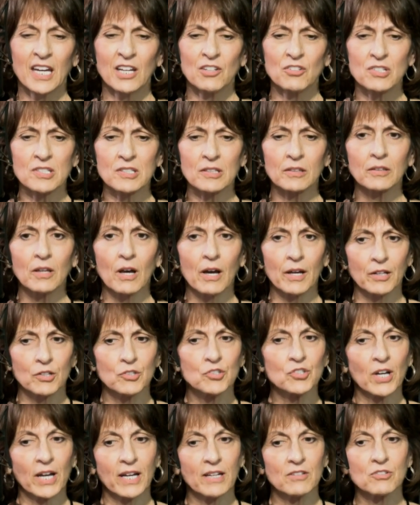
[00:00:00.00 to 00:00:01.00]
just a lot of
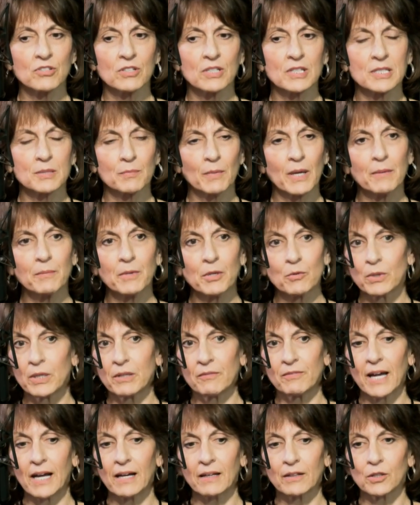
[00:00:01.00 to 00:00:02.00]
tragedies made me
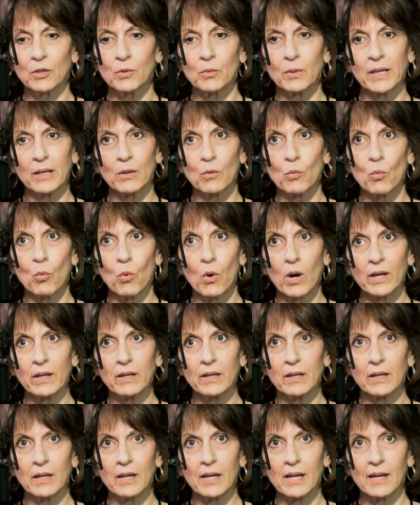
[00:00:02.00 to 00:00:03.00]
reevaluate what
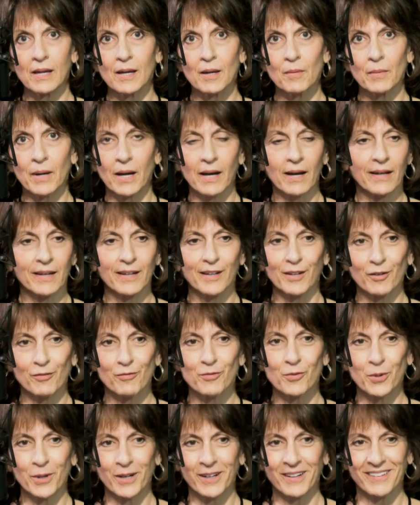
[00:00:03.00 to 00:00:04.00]
am I here
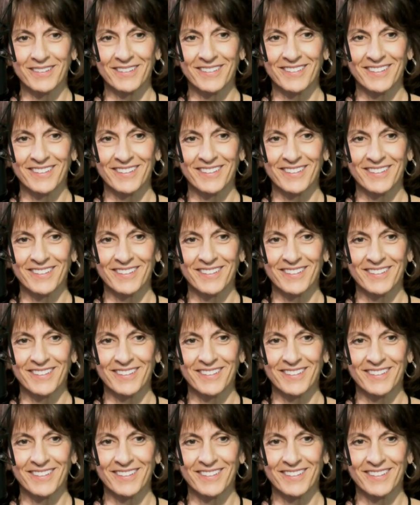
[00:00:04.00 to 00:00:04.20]
for?